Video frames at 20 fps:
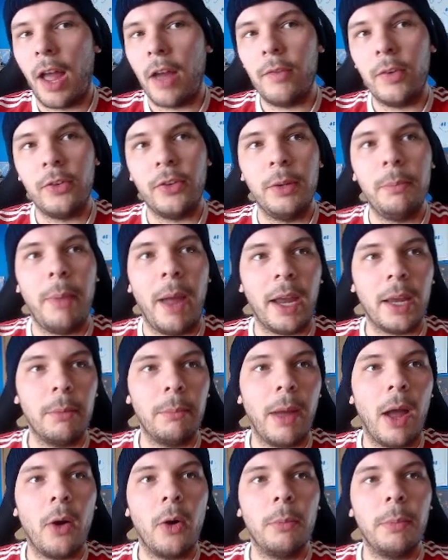obviously
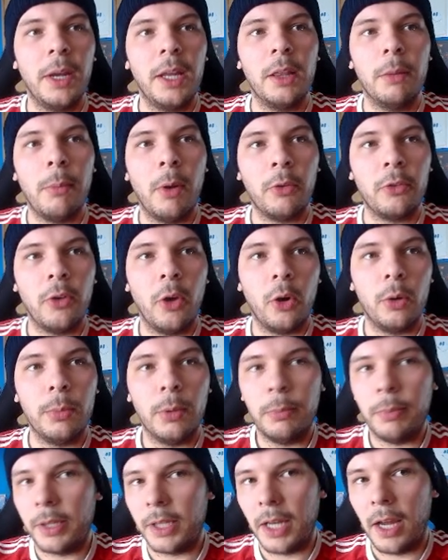Beckenbauer being the most
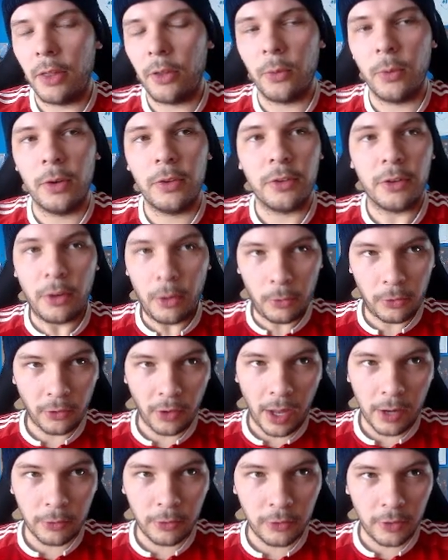notable, but the other ones are no
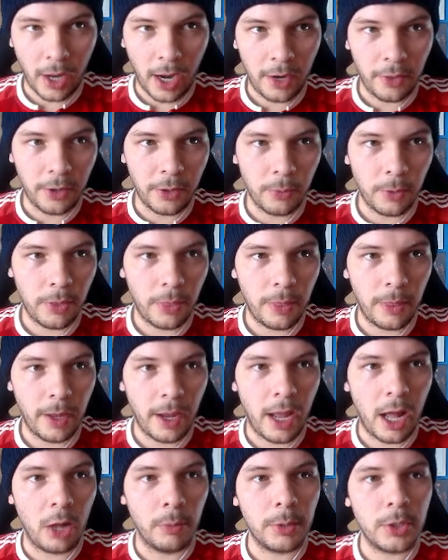slouches either, with
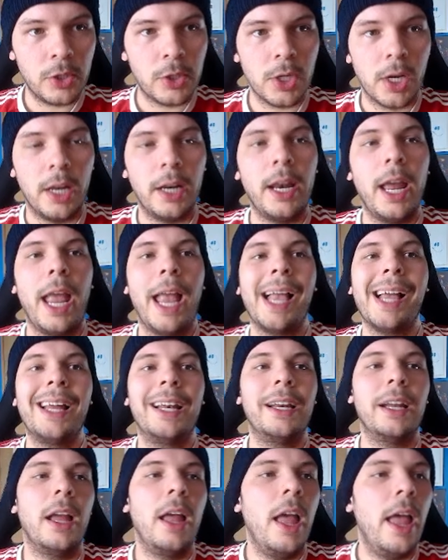Helmut Schön
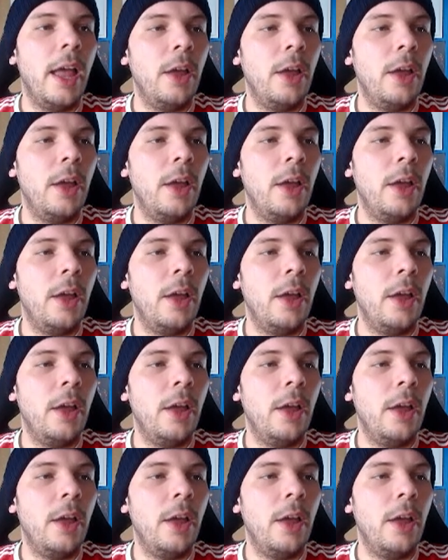and